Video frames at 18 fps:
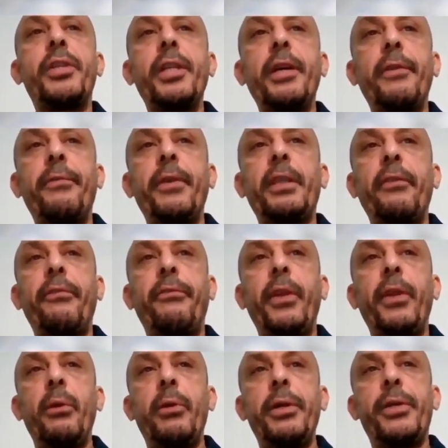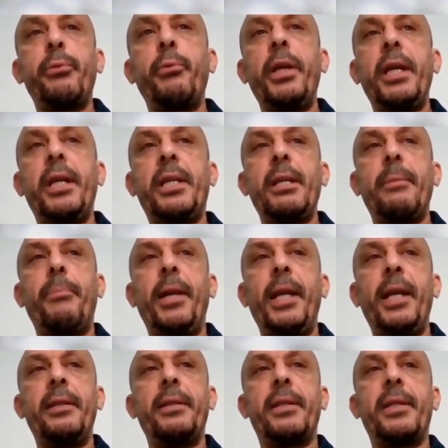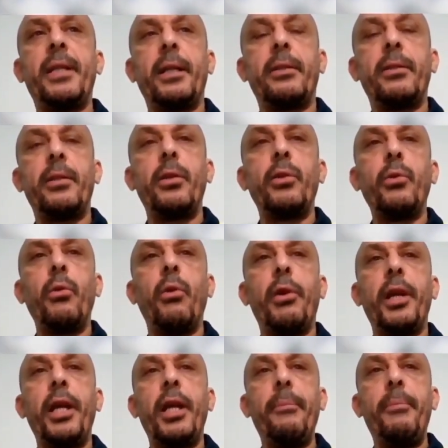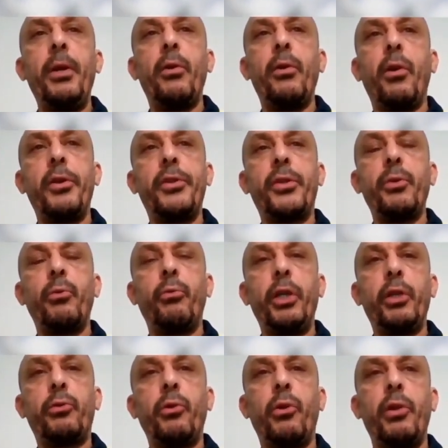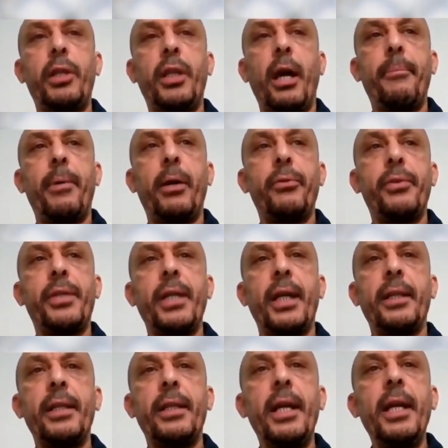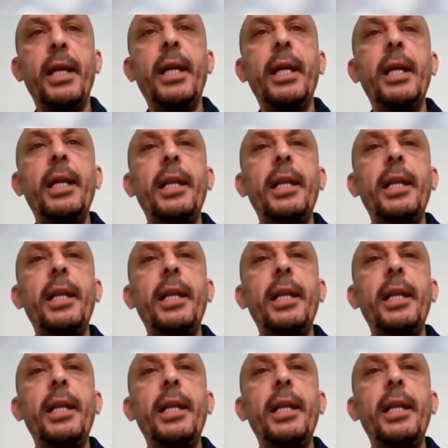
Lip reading: Conservative fluids, we explained that. Nor-epi, also we told about that.